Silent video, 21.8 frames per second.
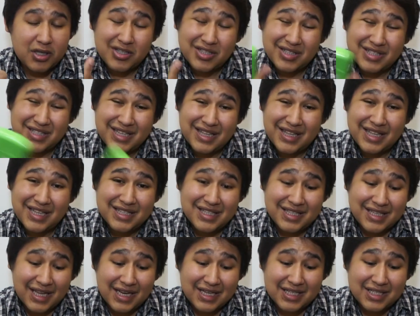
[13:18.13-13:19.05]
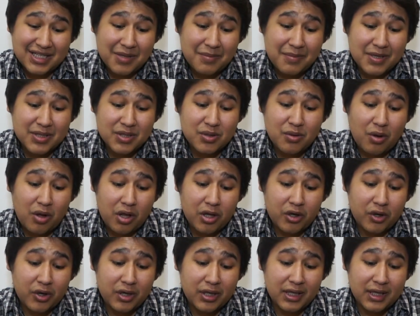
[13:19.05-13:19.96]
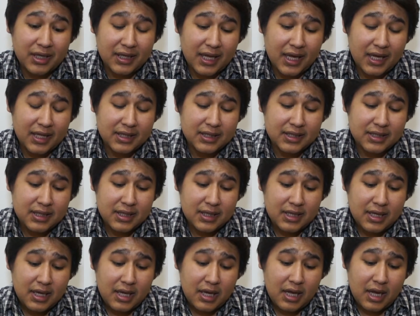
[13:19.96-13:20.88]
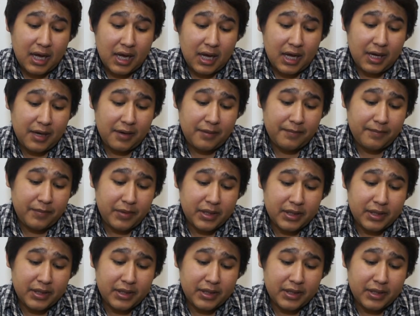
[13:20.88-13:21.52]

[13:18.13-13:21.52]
You can see the inside is not the best quality or anything like that.